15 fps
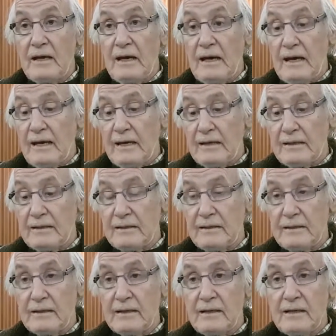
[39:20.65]
And
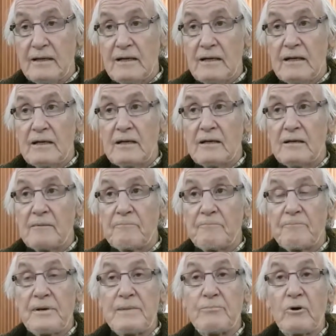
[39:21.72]

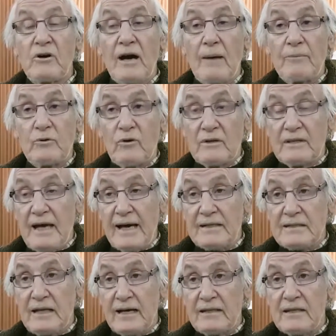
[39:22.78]
people come to a
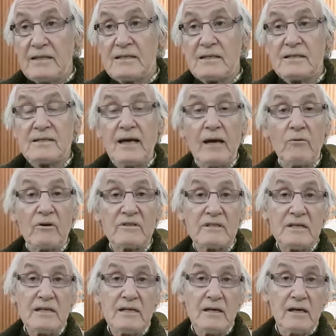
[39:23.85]
text like this and say, well,
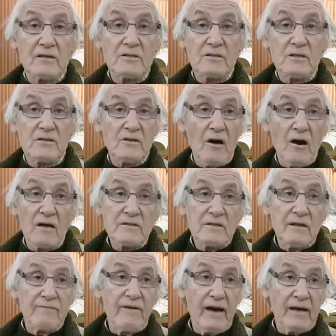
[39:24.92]
see, it's just cause and
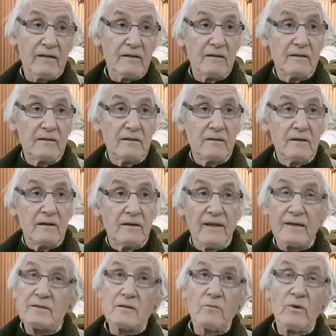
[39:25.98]
effect.
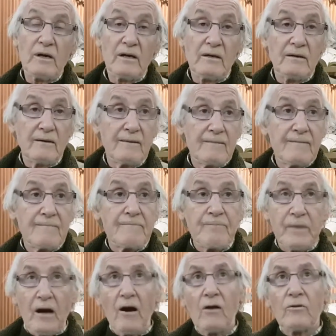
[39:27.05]
That's the way,
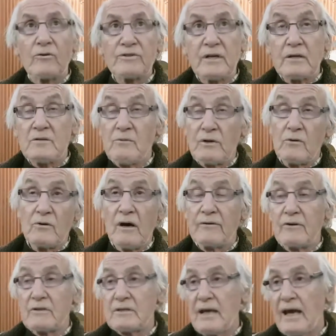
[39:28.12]
all those things we don't
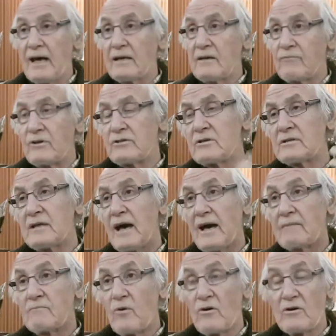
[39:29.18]
understand, if we just
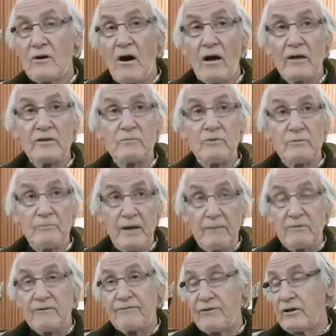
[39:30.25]
had more knowledge, we'd be
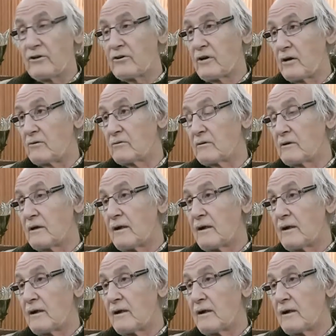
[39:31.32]
able to figure it out.